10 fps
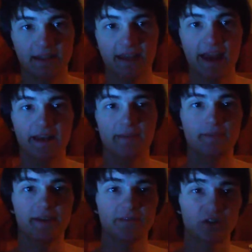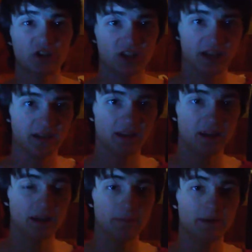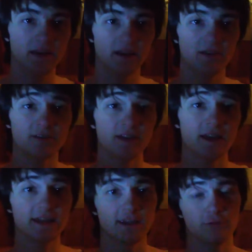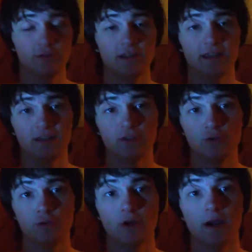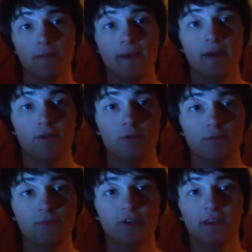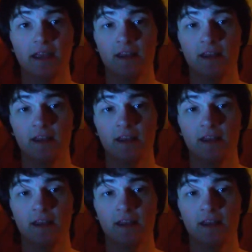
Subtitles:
He hated me for shit because he's really into metal music.